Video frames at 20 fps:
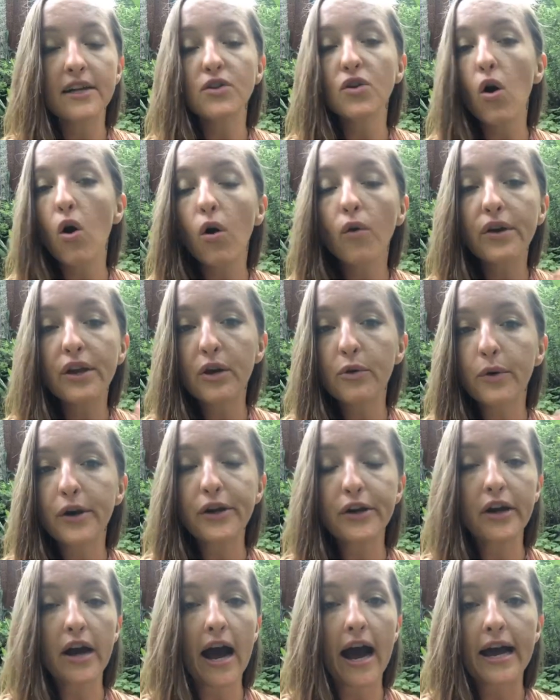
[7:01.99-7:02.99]
already what
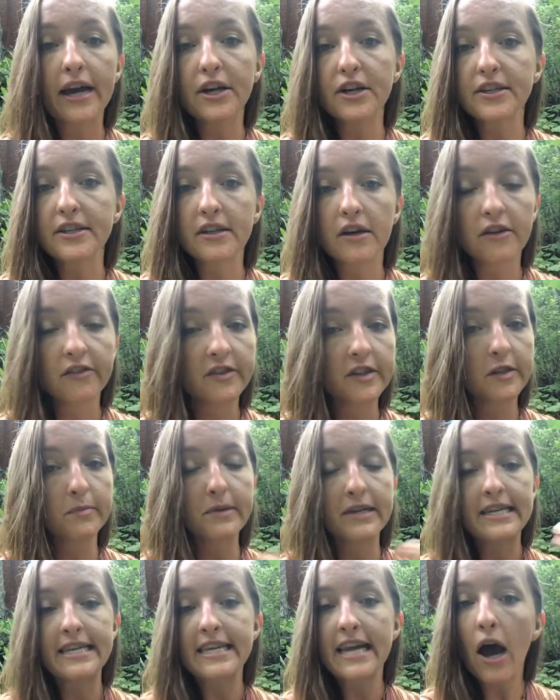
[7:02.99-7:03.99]
your higher self has
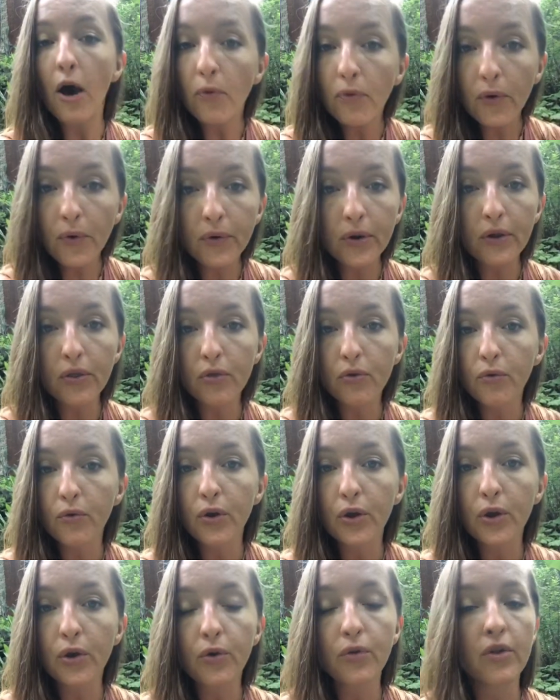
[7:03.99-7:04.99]
been downloading through
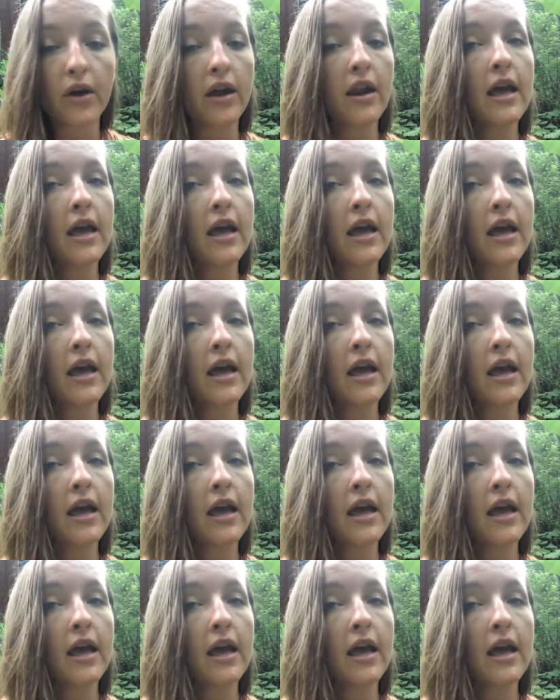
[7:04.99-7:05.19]
you,